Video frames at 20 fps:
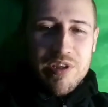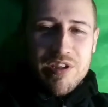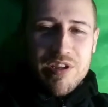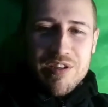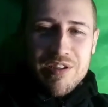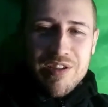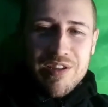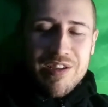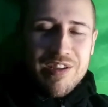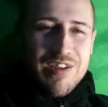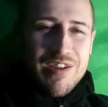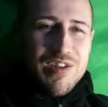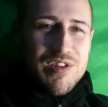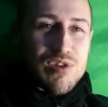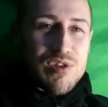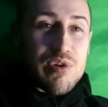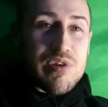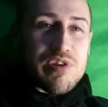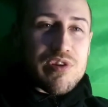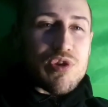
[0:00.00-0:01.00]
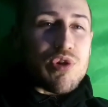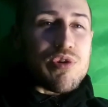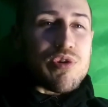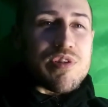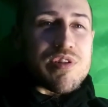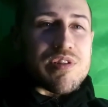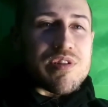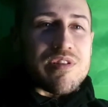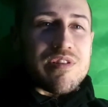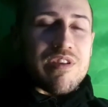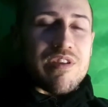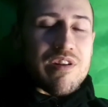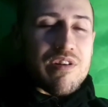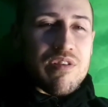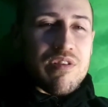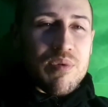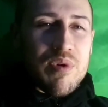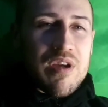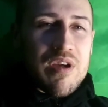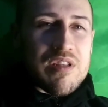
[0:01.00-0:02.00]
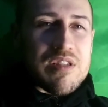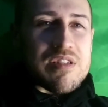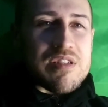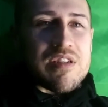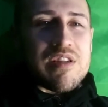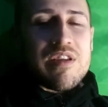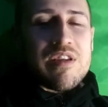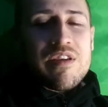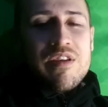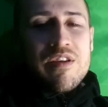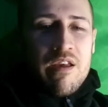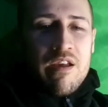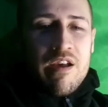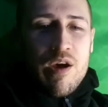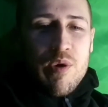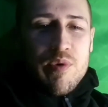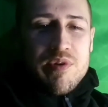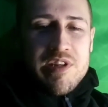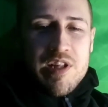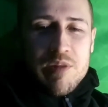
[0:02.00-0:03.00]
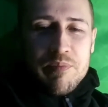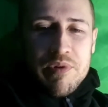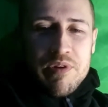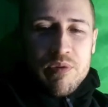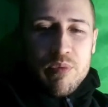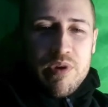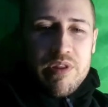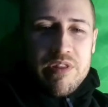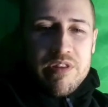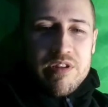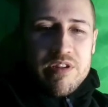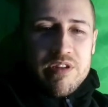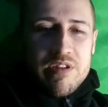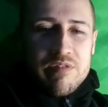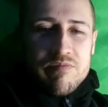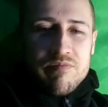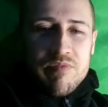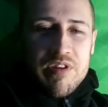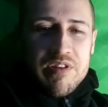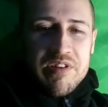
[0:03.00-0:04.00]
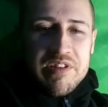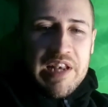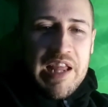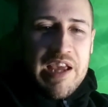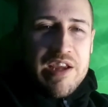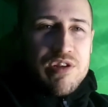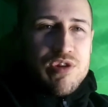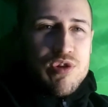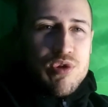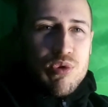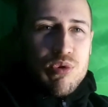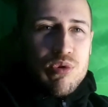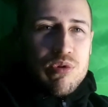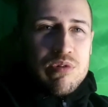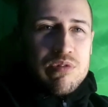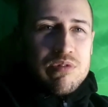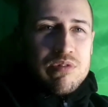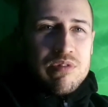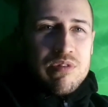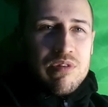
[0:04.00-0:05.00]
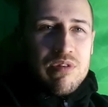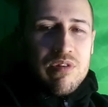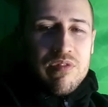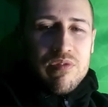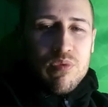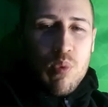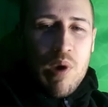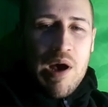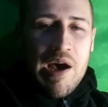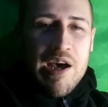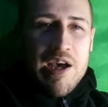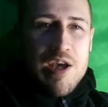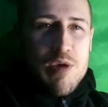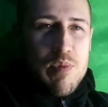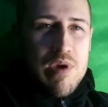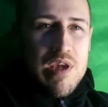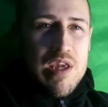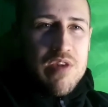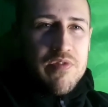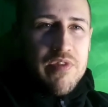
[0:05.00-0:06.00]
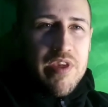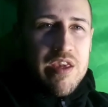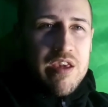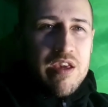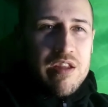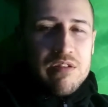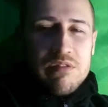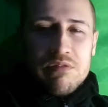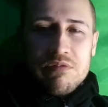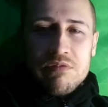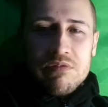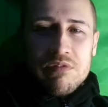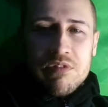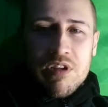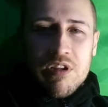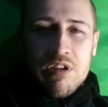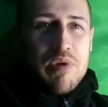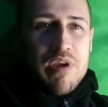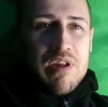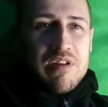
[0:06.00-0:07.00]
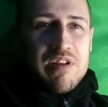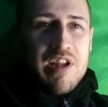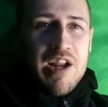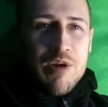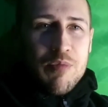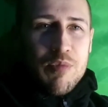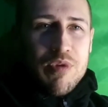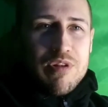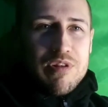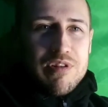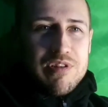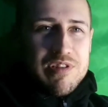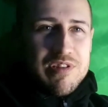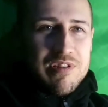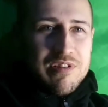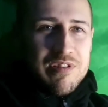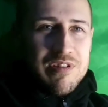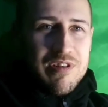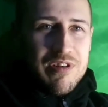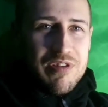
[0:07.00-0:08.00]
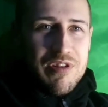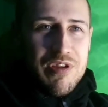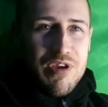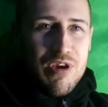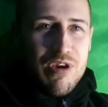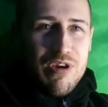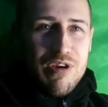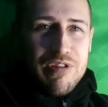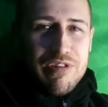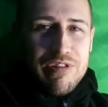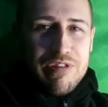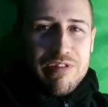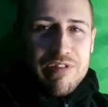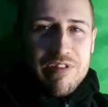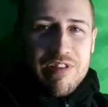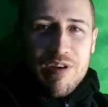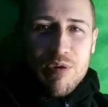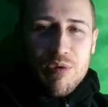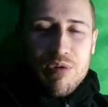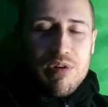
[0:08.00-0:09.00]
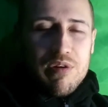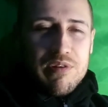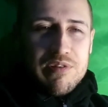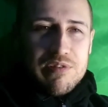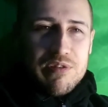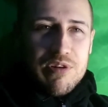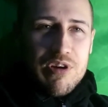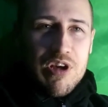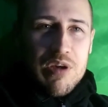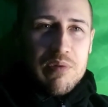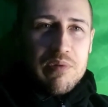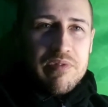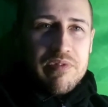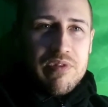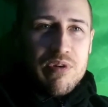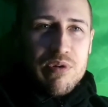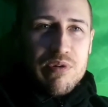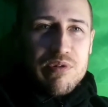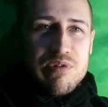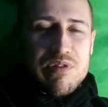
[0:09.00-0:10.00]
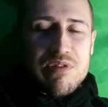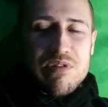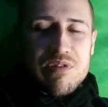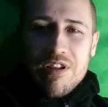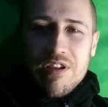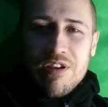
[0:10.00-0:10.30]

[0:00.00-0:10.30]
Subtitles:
Yeah. Soya chunks, in other words. I was helping with a slideshow of why be vegan. biggest animals on the earth that were also herbivores,